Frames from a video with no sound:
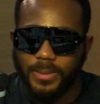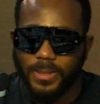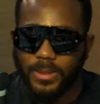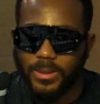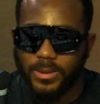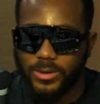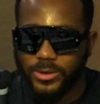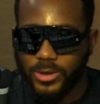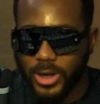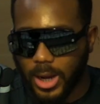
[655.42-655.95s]

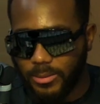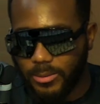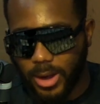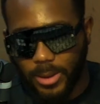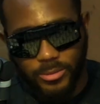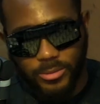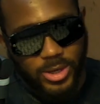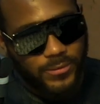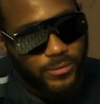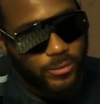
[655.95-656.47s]
You know,
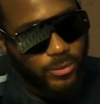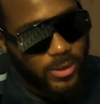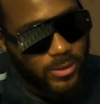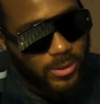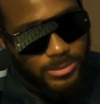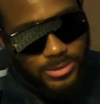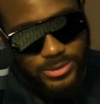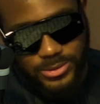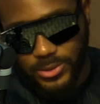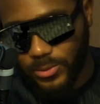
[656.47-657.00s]
I'm rooting for all of
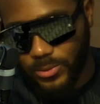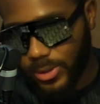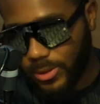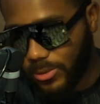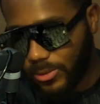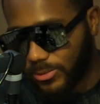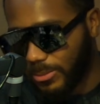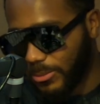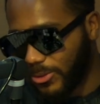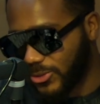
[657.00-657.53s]
them to do
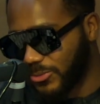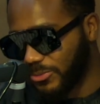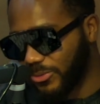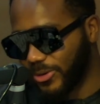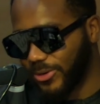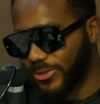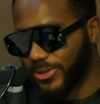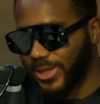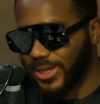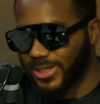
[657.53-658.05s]
well. The most
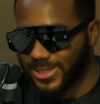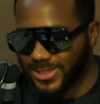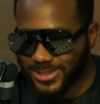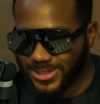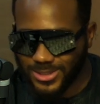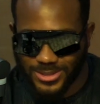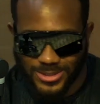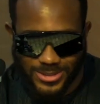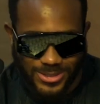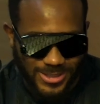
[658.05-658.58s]
important thing is
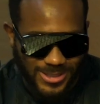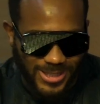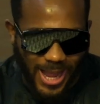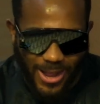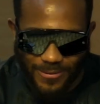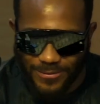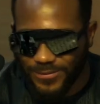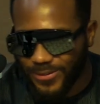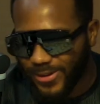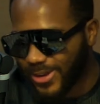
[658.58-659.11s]
just
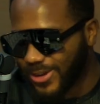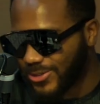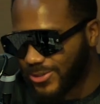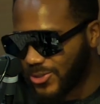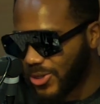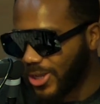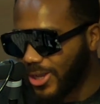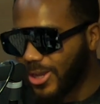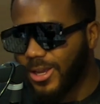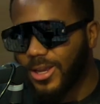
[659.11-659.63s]
have fun. The
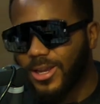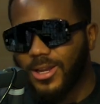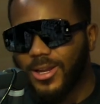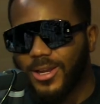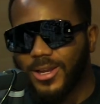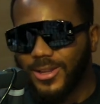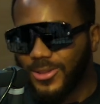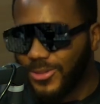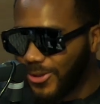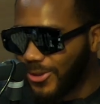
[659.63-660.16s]

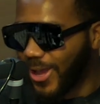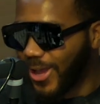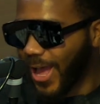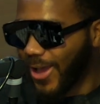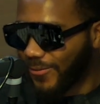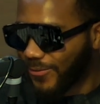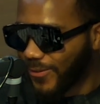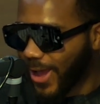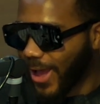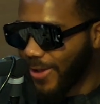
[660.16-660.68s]
politician is
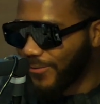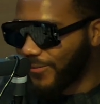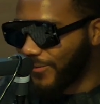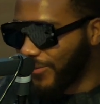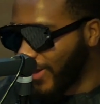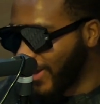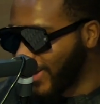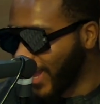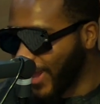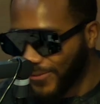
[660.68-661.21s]
back. Have
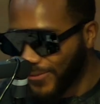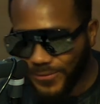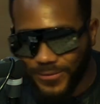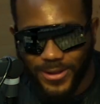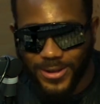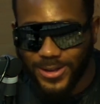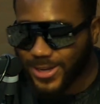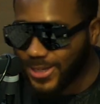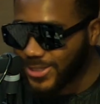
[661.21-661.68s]
fun. Because